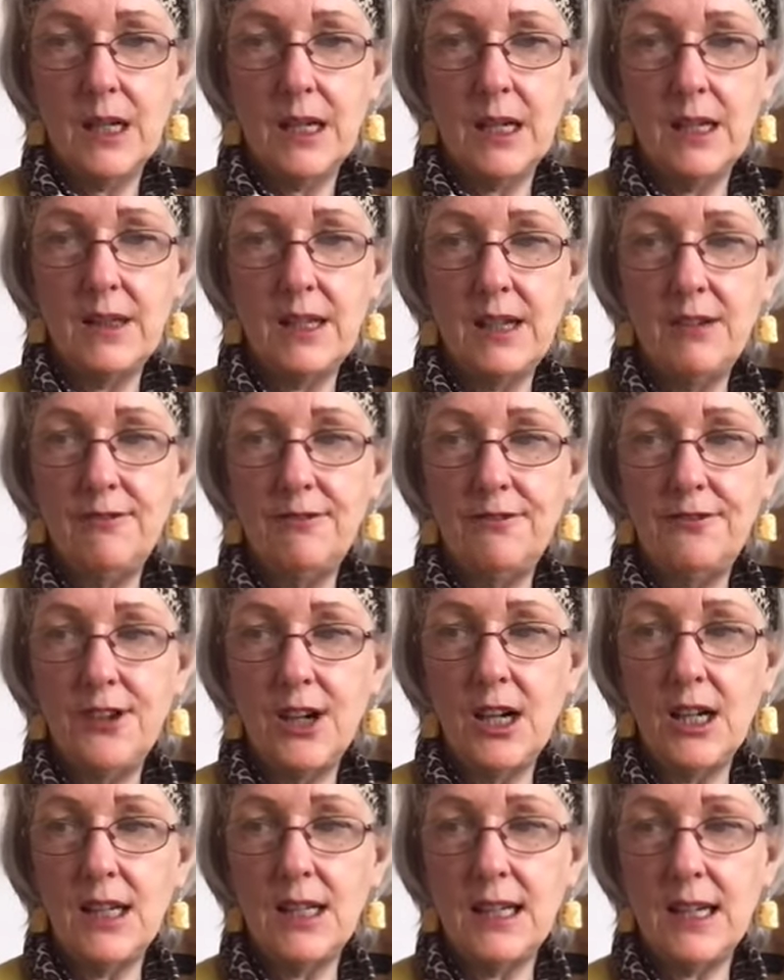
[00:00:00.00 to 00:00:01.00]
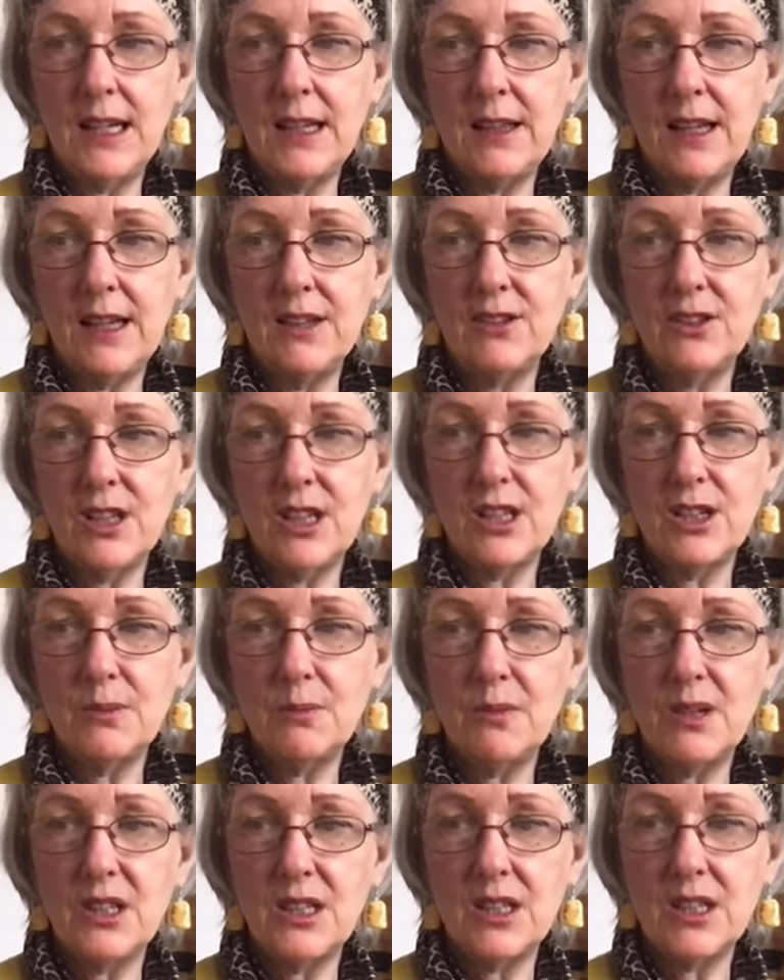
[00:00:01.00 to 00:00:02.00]
And then finally, there's this
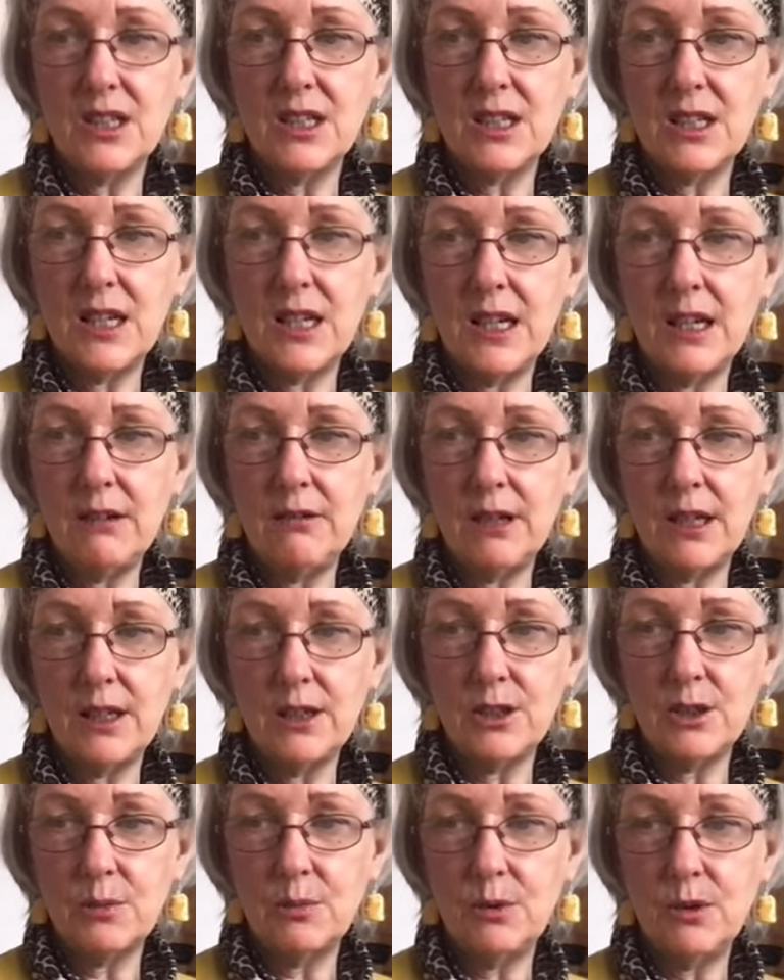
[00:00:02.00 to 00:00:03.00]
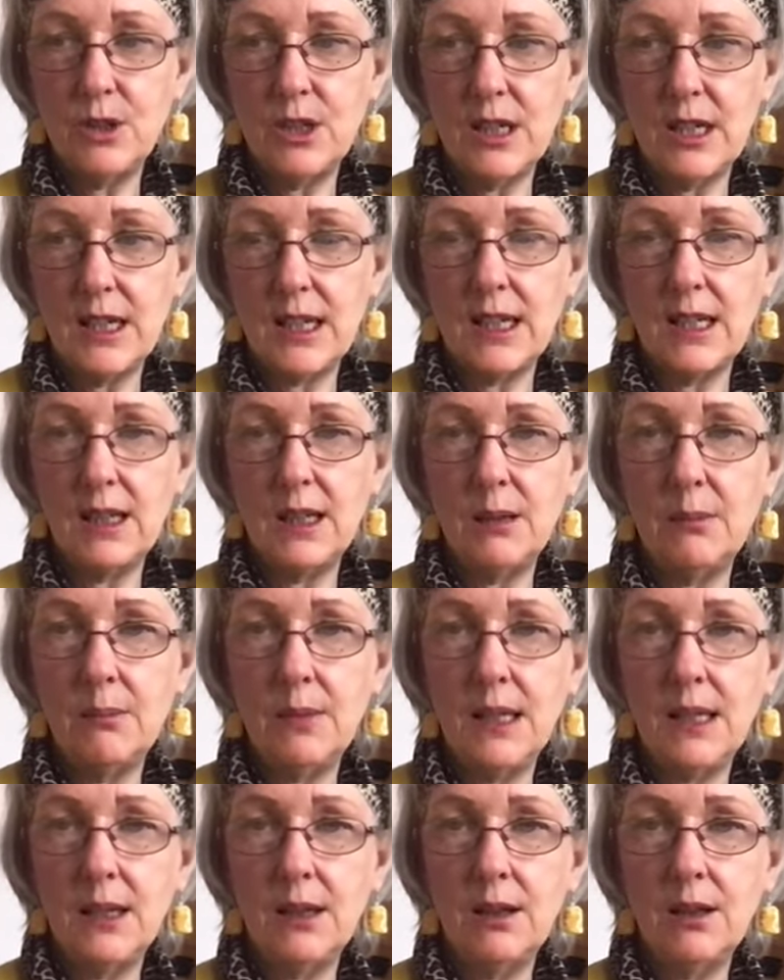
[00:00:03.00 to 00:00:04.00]
mysterious Buddha in the
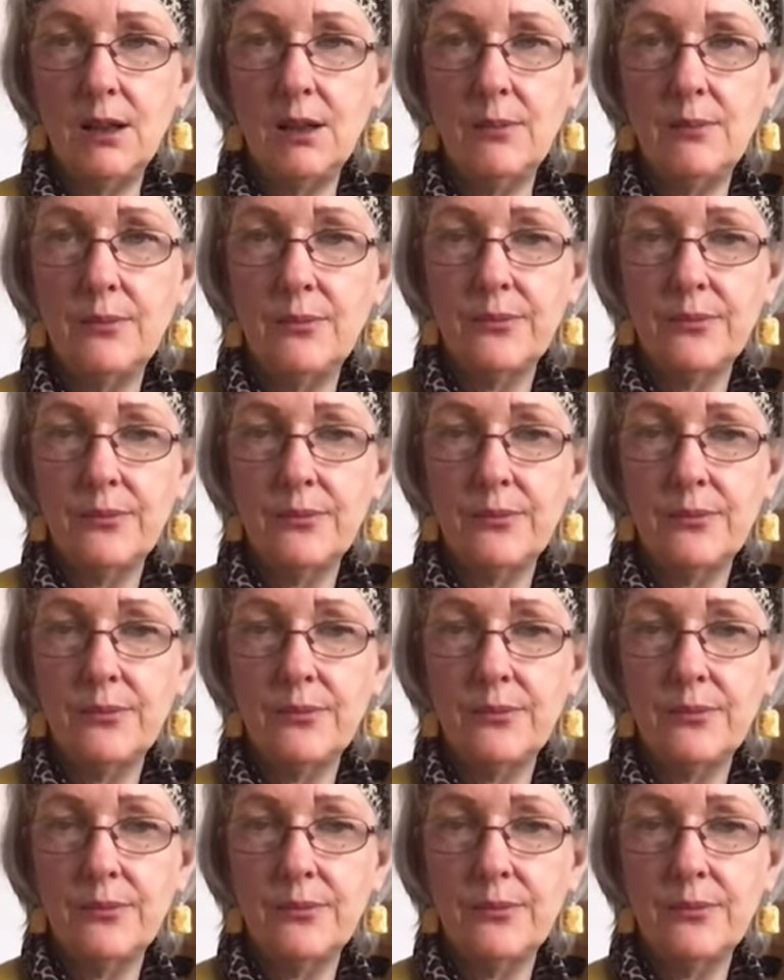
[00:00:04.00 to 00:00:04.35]
middle